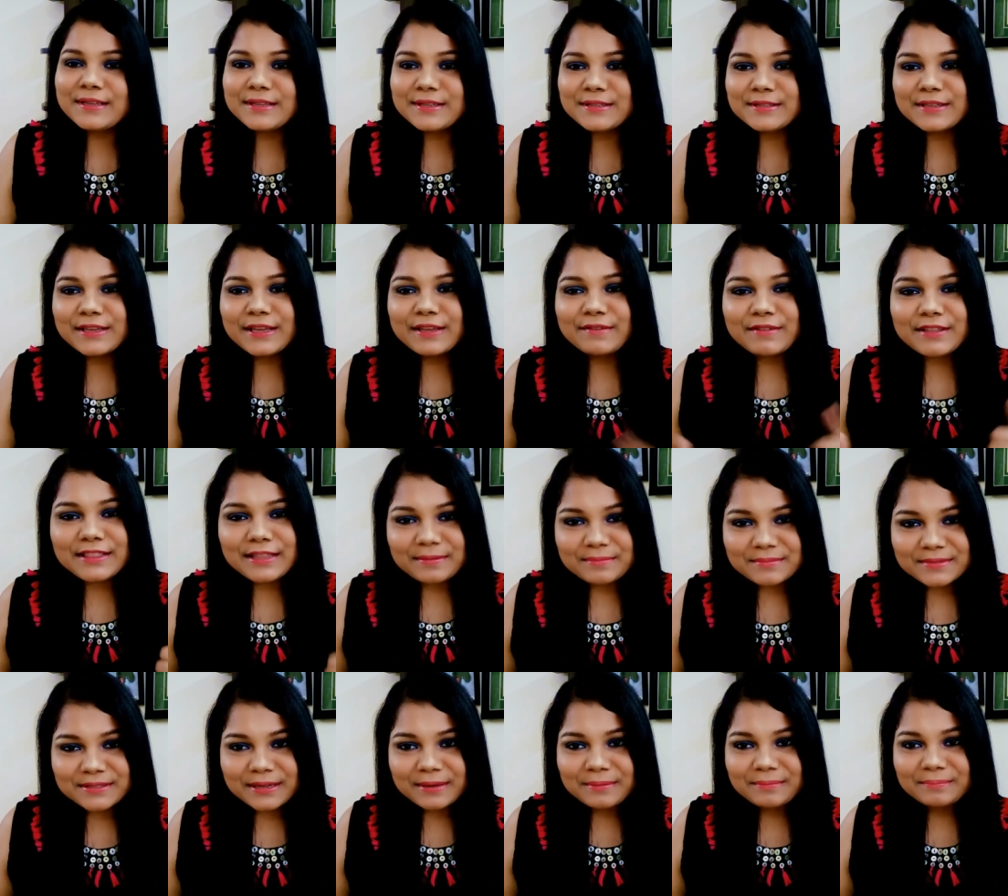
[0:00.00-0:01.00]
So give a
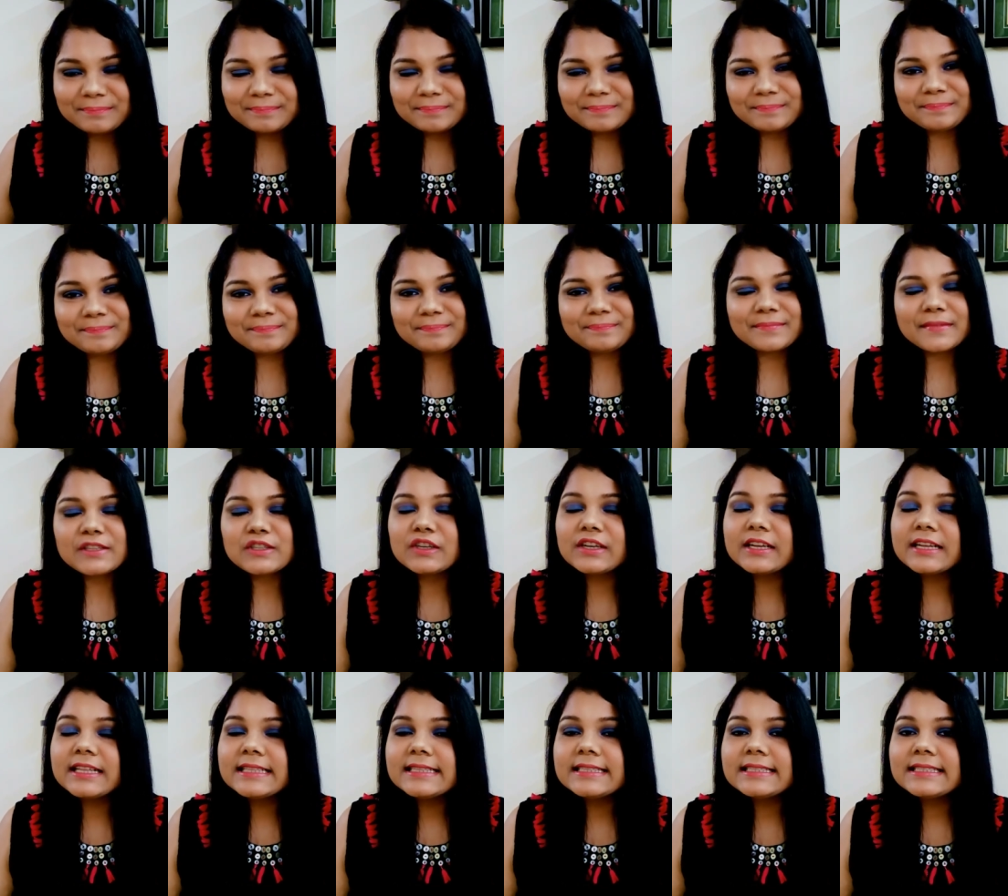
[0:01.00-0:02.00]
thumbs up. So
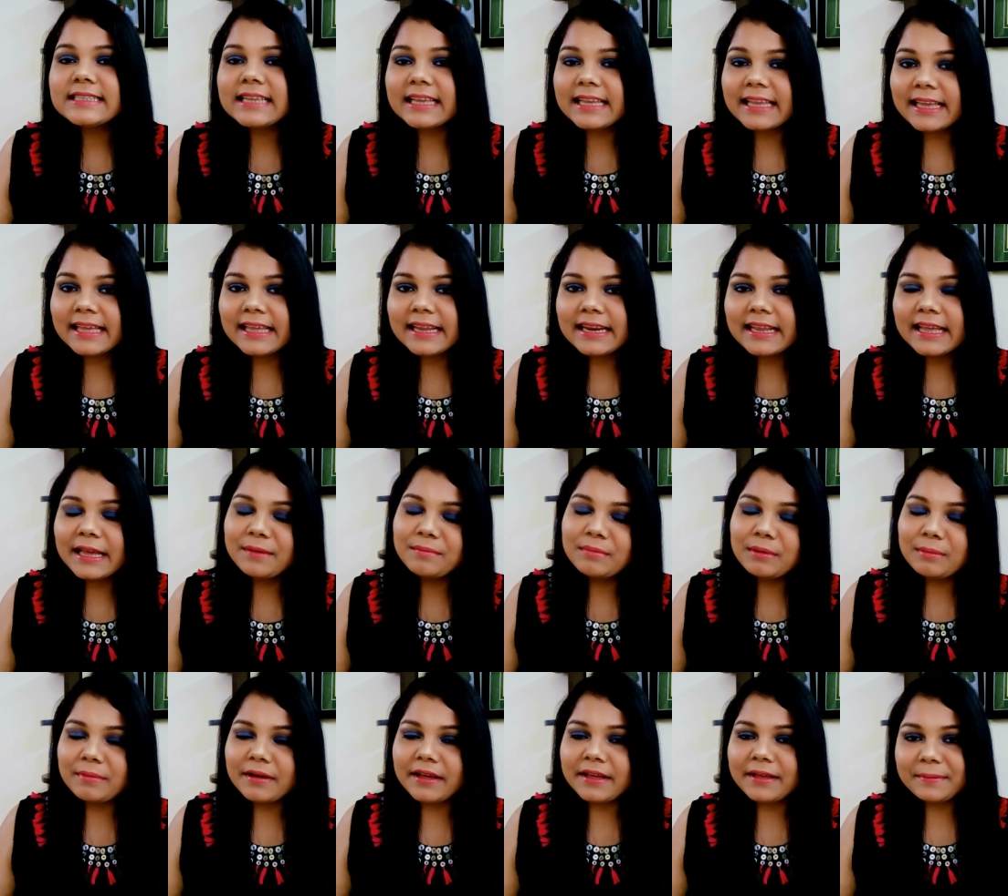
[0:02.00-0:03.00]
girls, take care and
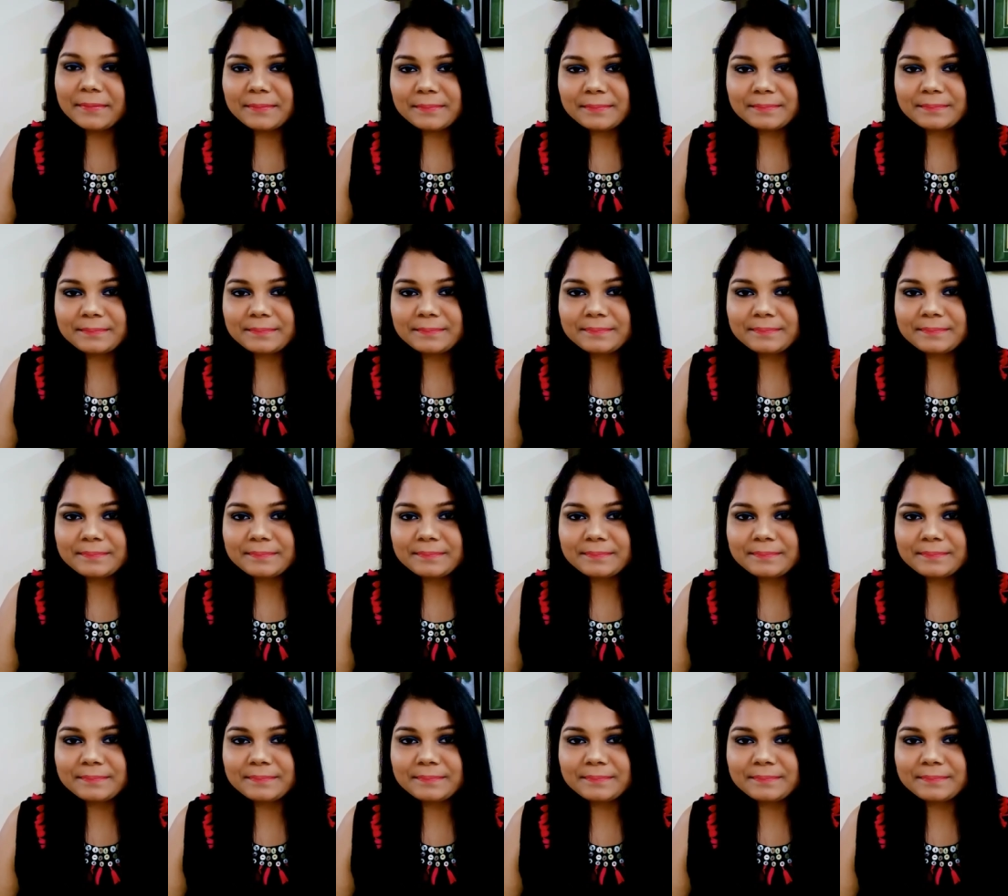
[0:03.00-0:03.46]
bye-bye.